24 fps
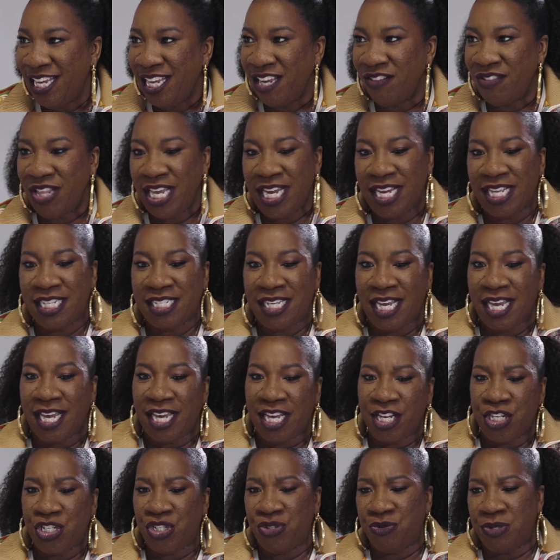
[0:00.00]
If they can
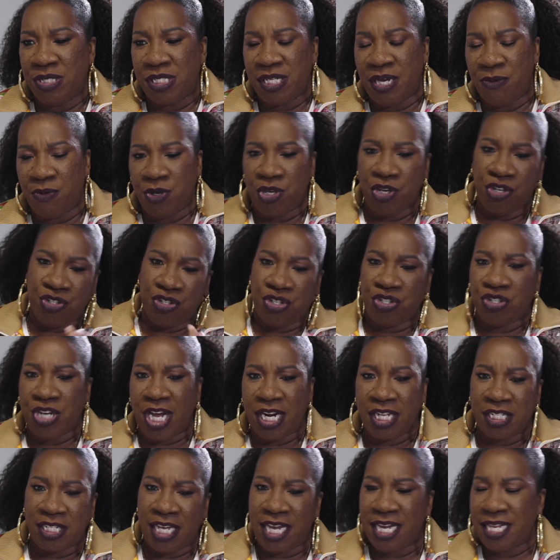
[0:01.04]
take issue and say, well, you're just
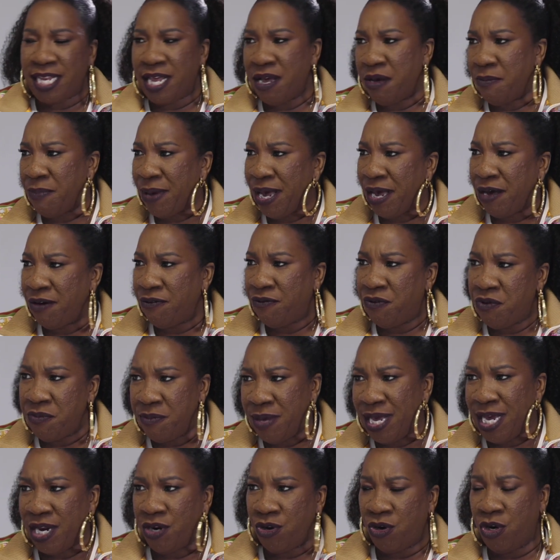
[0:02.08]
trying to take down powerful
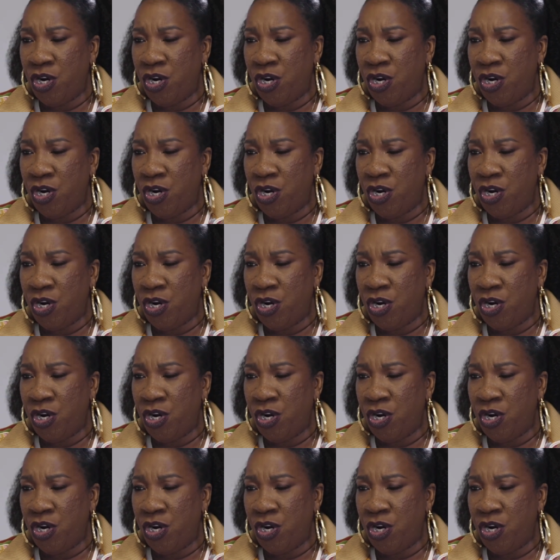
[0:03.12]
men,